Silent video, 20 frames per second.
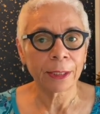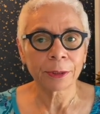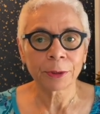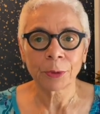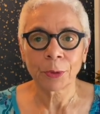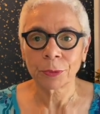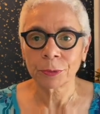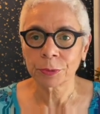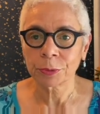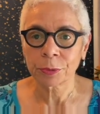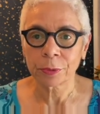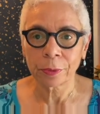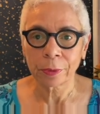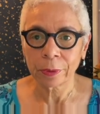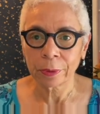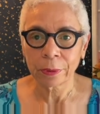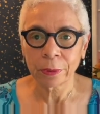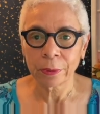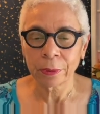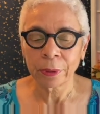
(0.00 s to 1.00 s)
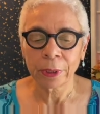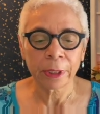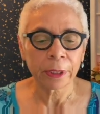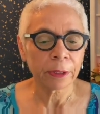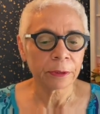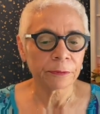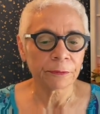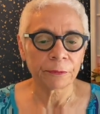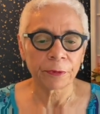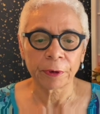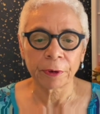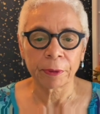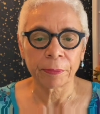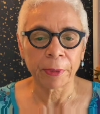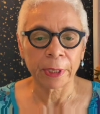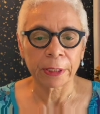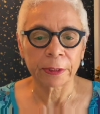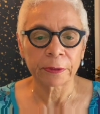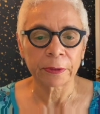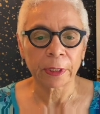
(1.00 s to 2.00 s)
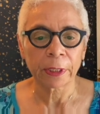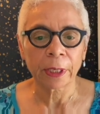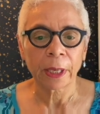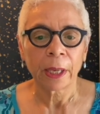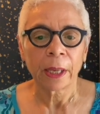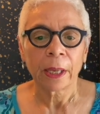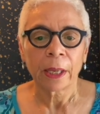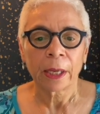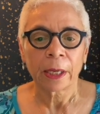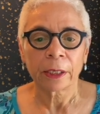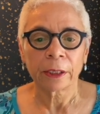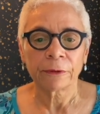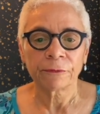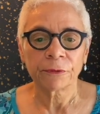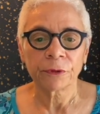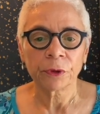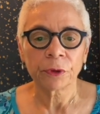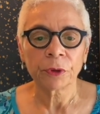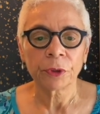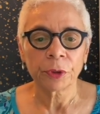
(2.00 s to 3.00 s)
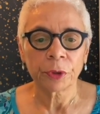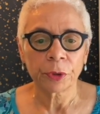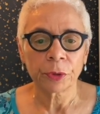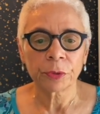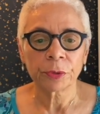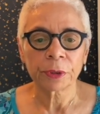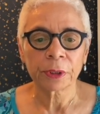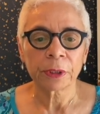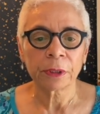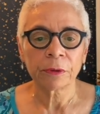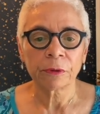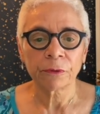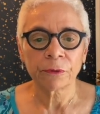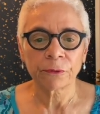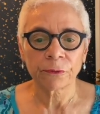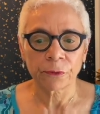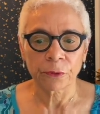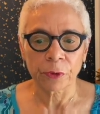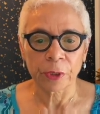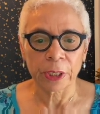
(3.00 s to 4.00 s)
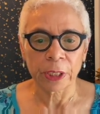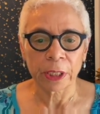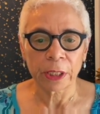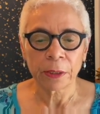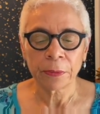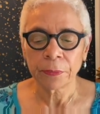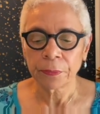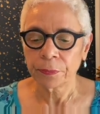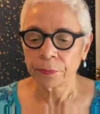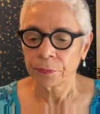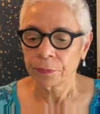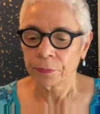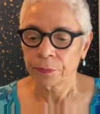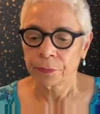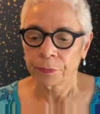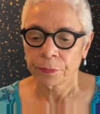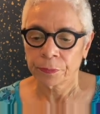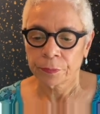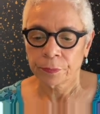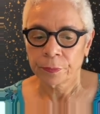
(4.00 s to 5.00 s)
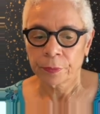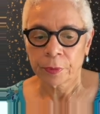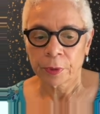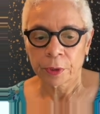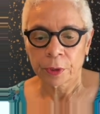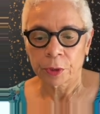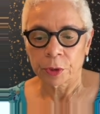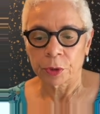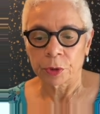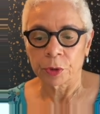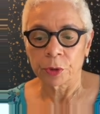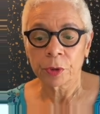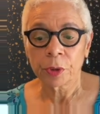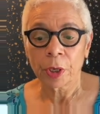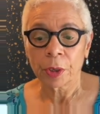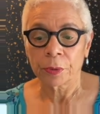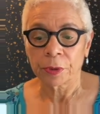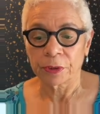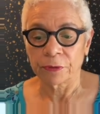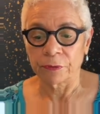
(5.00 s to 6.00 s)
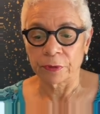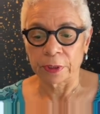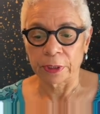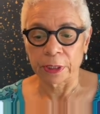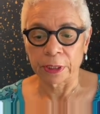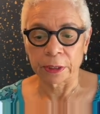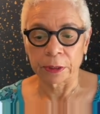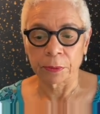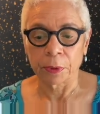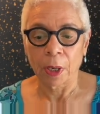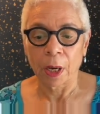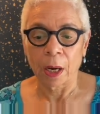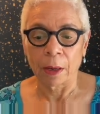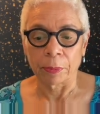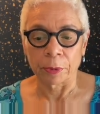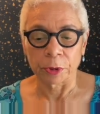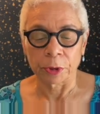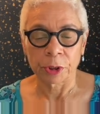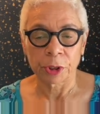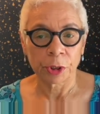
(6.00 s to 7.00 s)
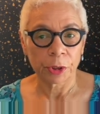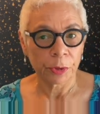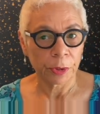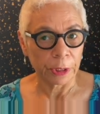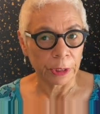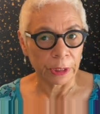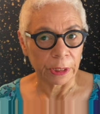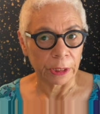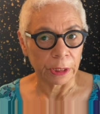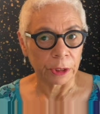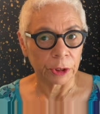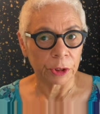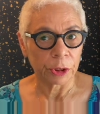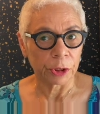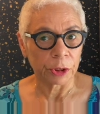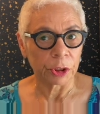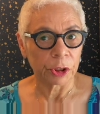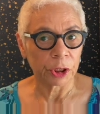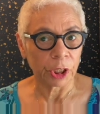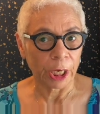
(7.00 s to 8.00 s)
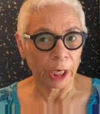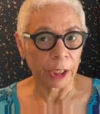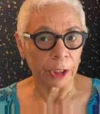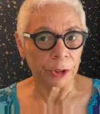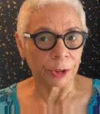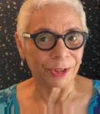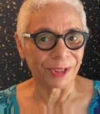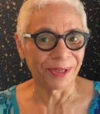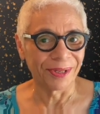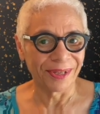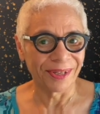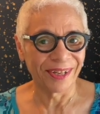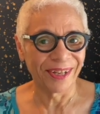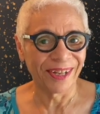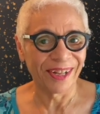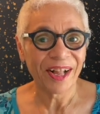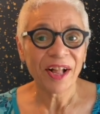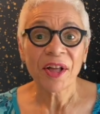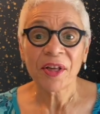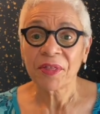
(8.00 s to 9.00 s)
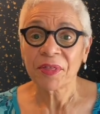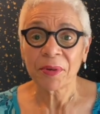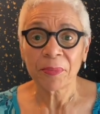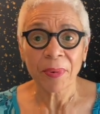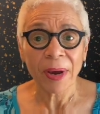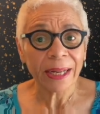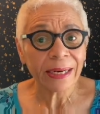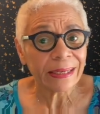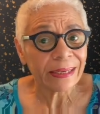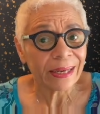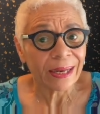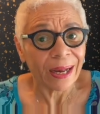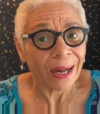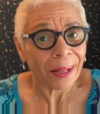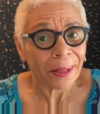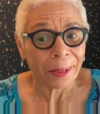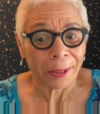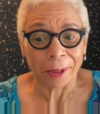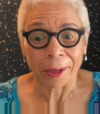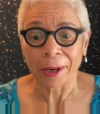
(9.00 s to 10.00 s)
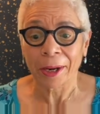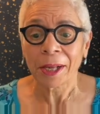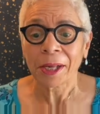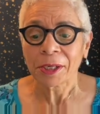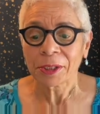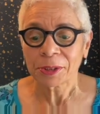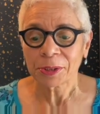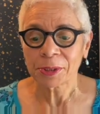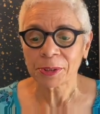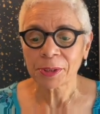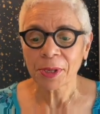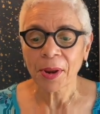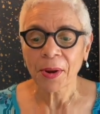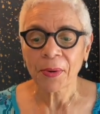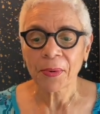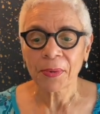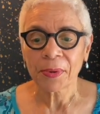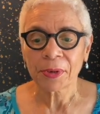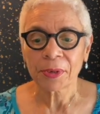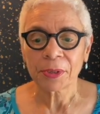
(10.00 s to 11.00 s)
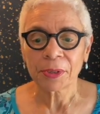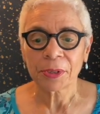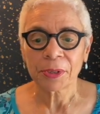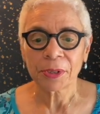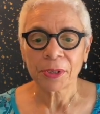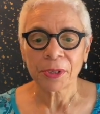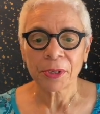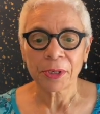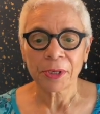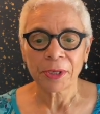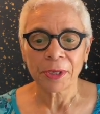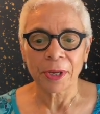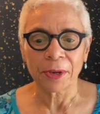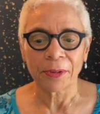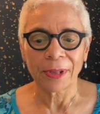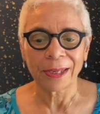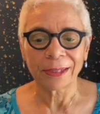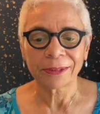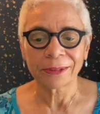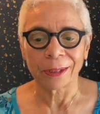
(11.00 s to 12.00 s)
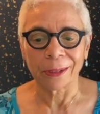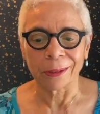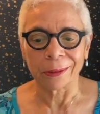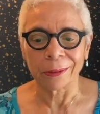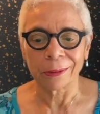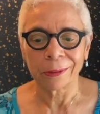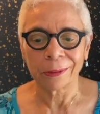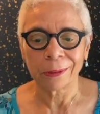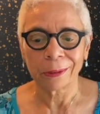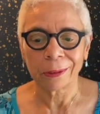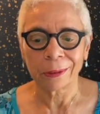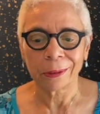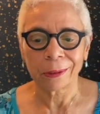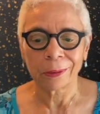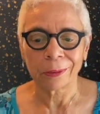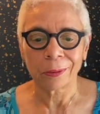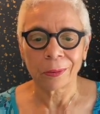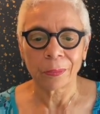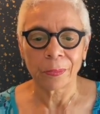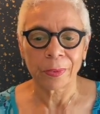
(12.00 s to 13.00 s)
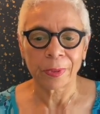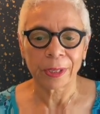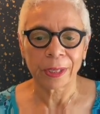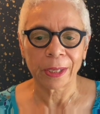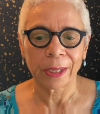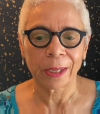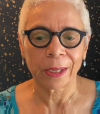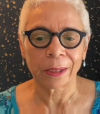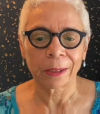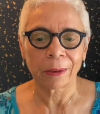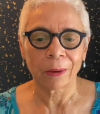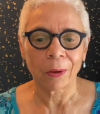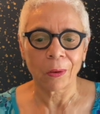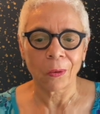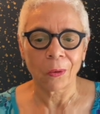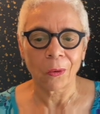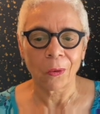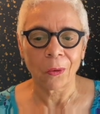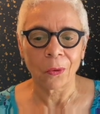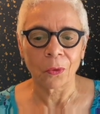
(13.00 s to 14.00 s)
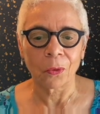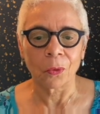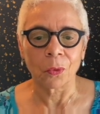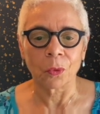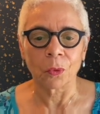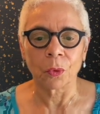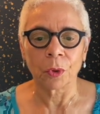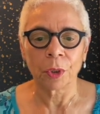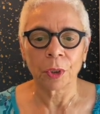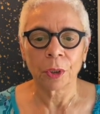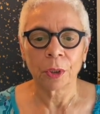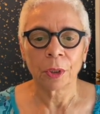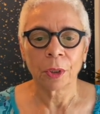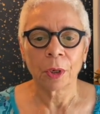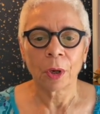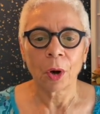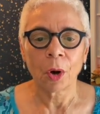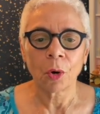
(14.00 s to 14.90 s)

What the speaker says: it's old school. It's very basic. And if you're using the free, you don't even get an opportunity to change the button color. So, that's a little bit, oh